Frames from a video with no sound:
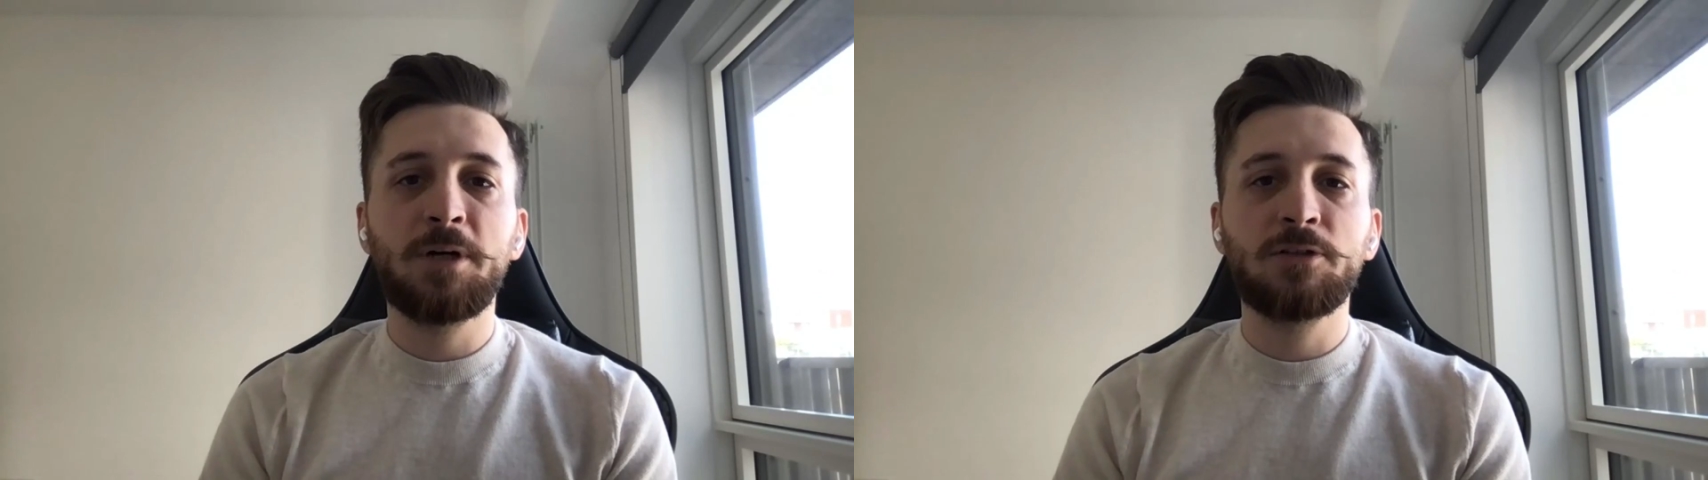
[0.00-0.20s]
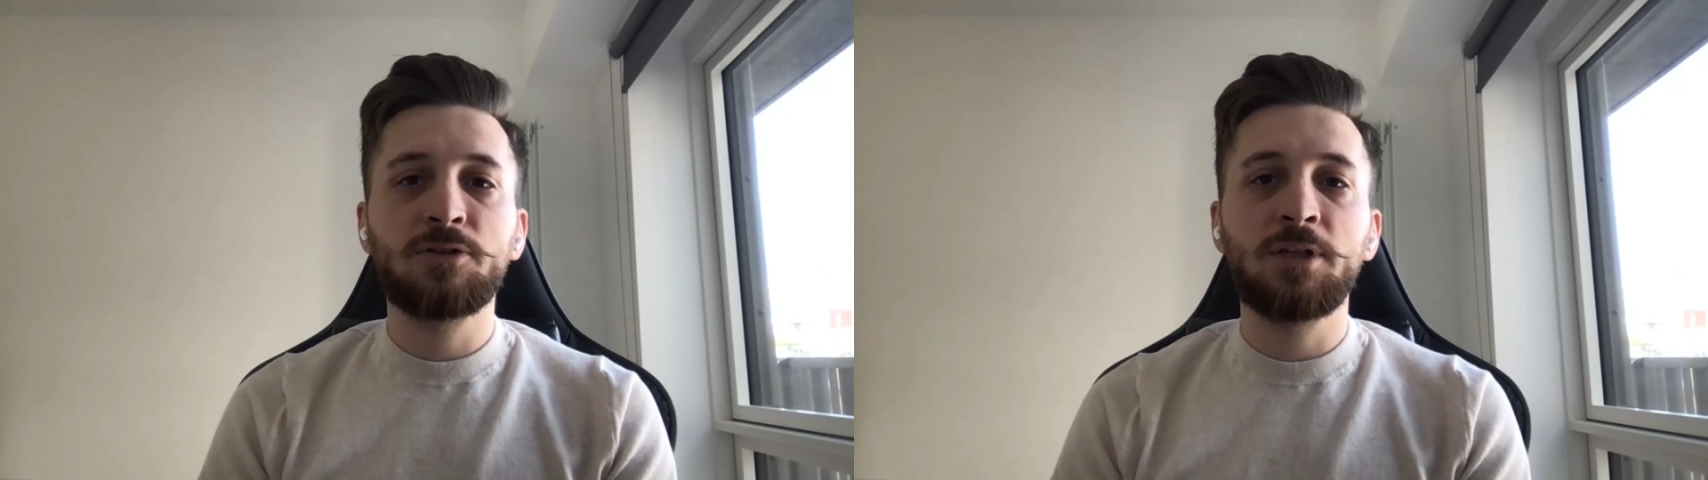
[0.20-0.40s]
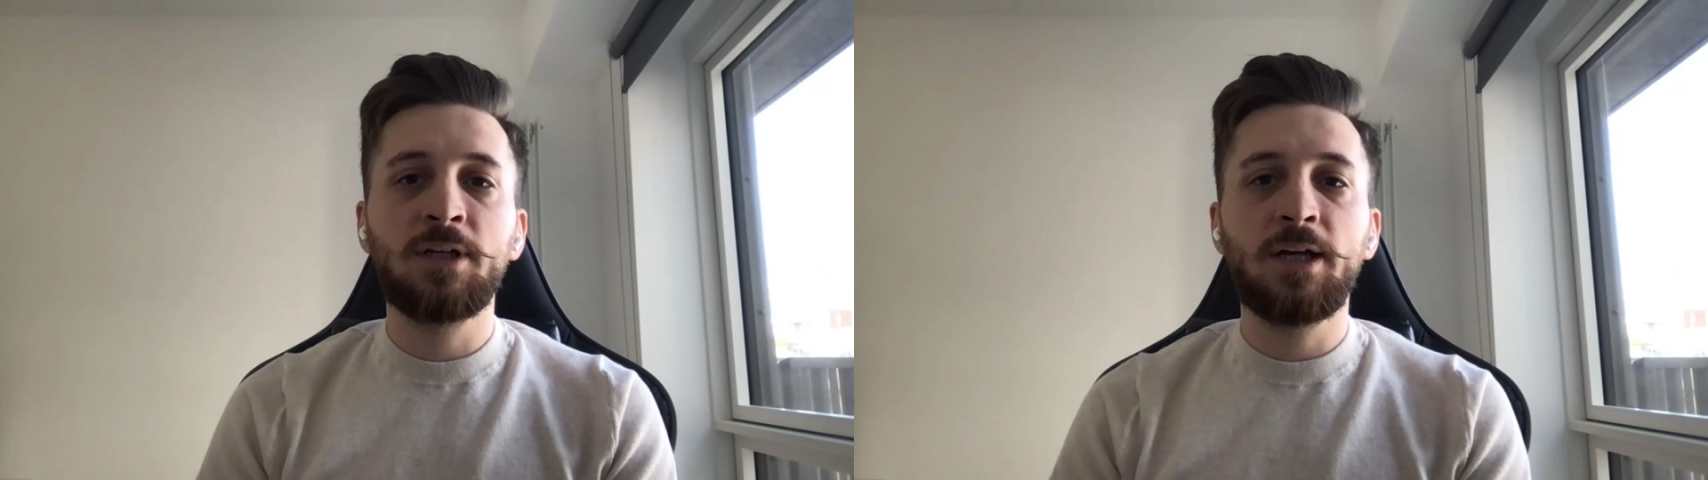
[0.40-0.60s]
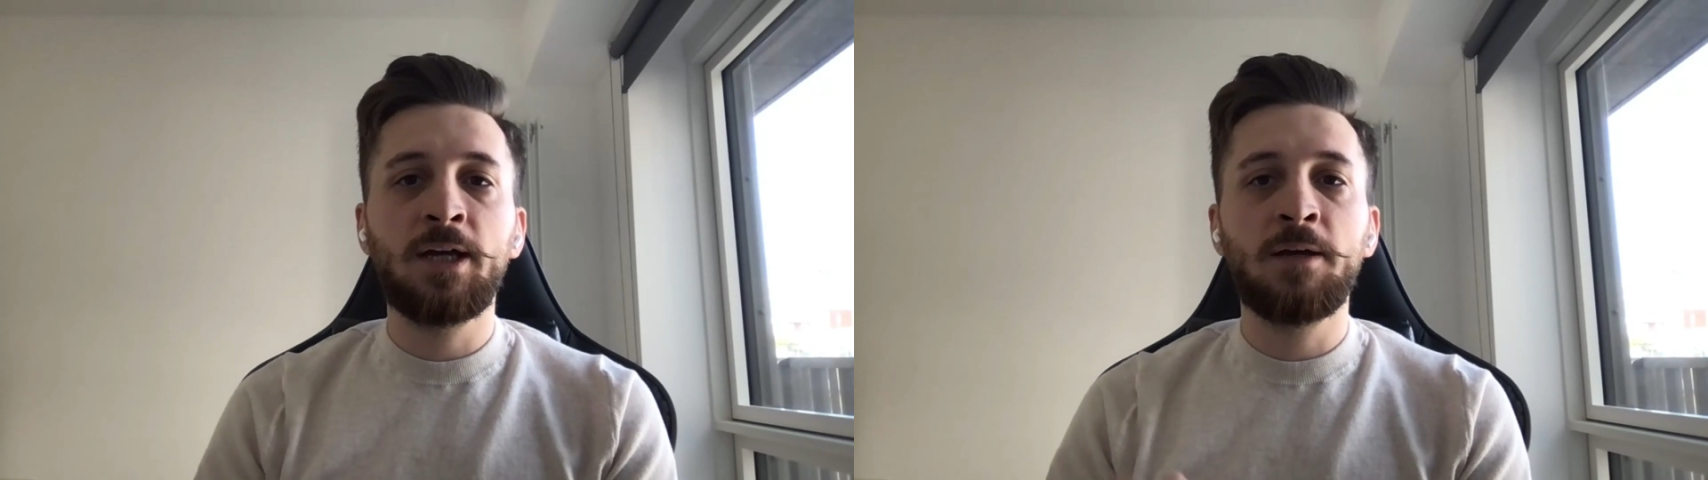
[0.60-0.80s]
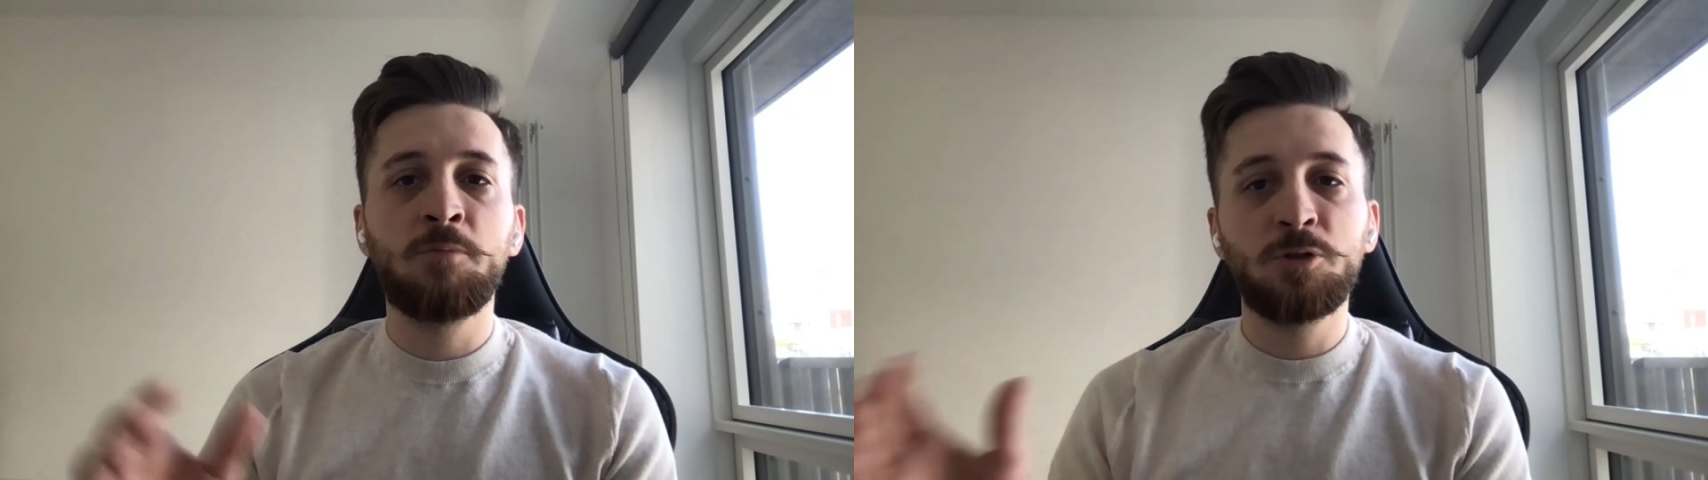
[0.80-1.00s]
about the
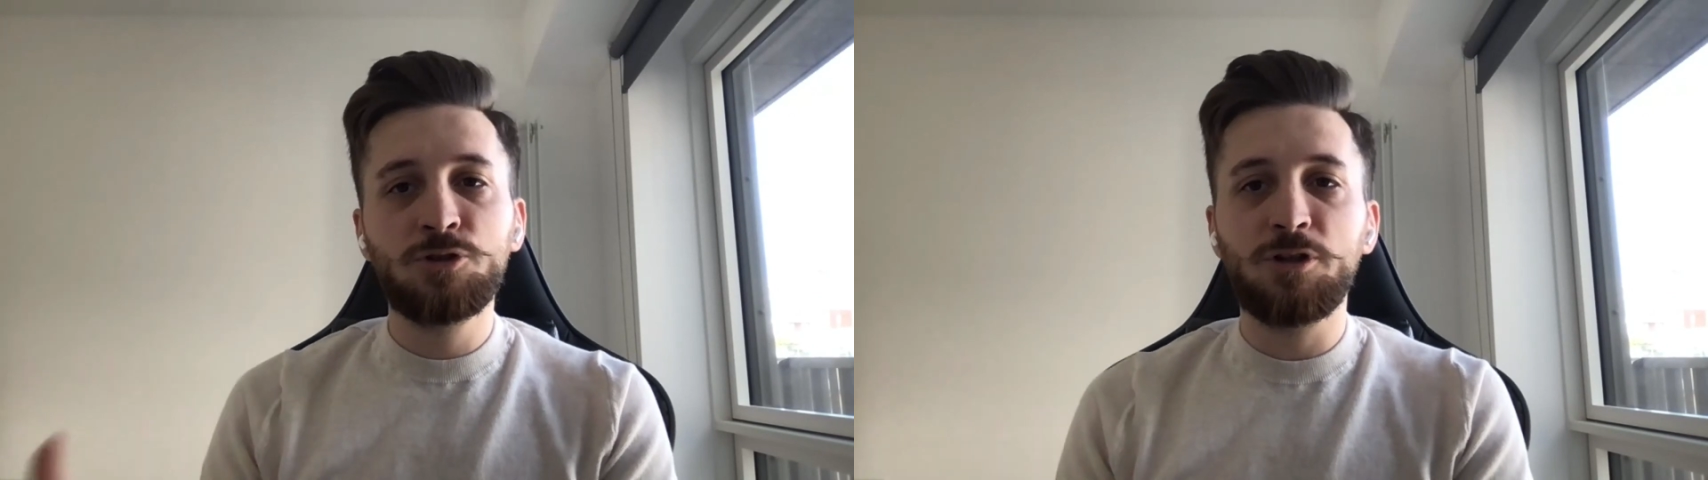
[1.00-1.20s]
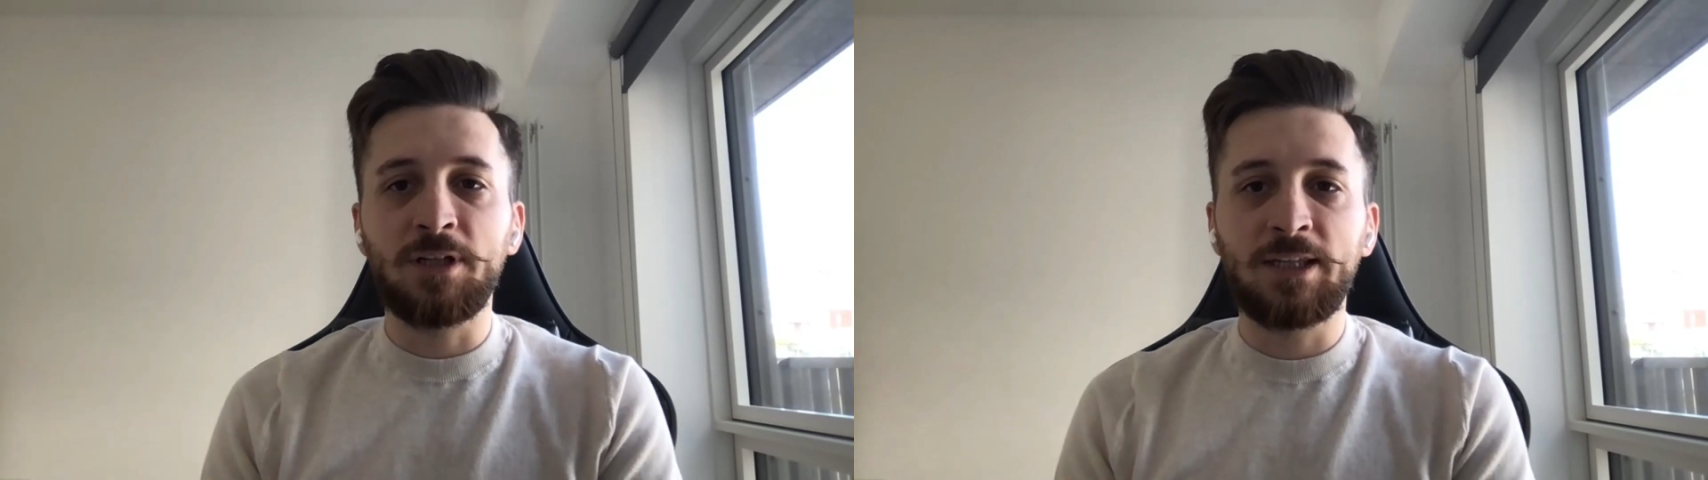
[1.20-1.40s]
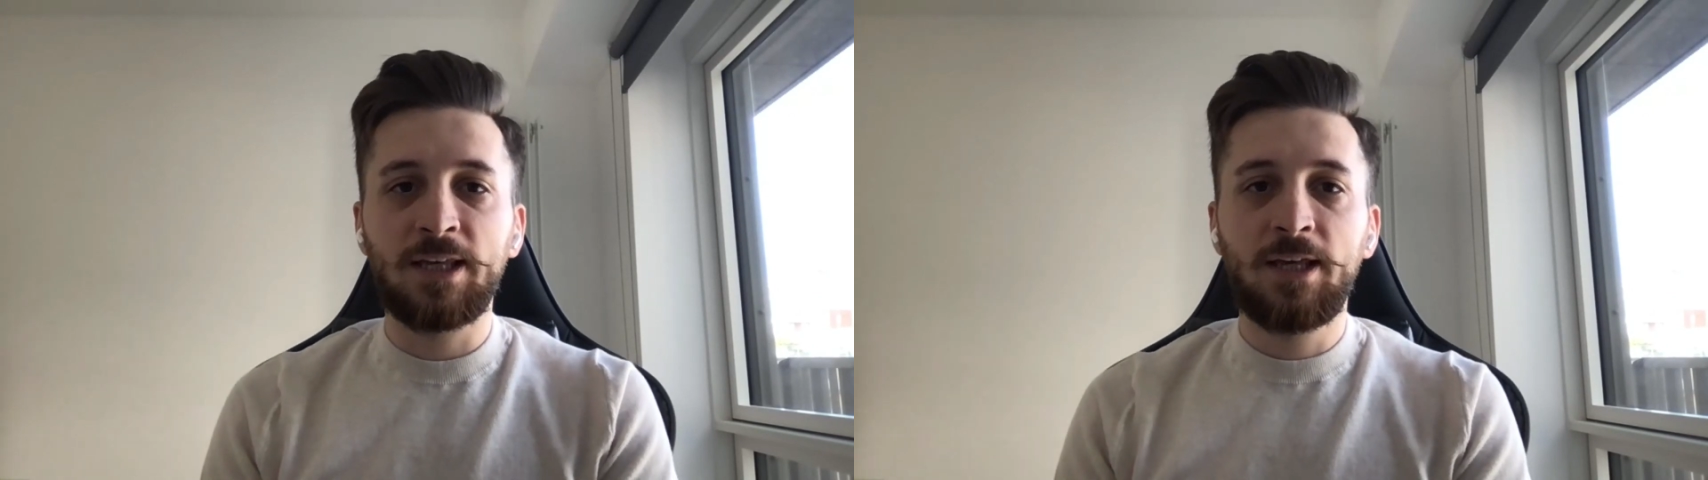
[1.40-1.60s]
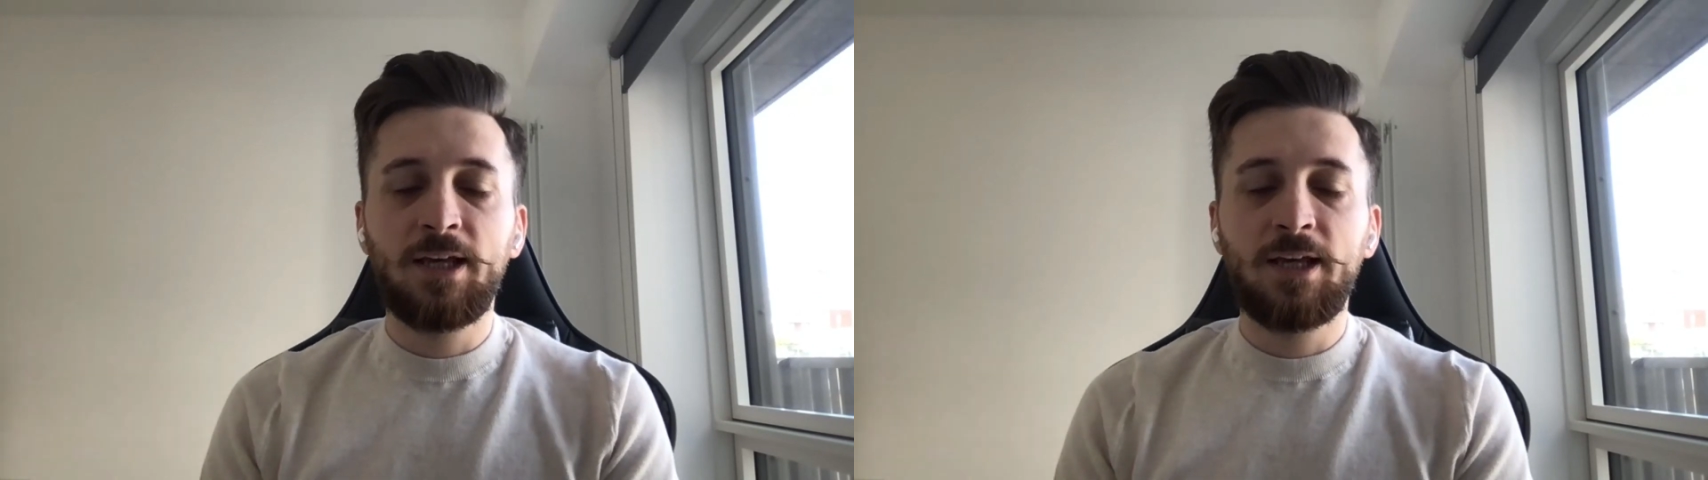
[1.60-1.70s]
monitoring.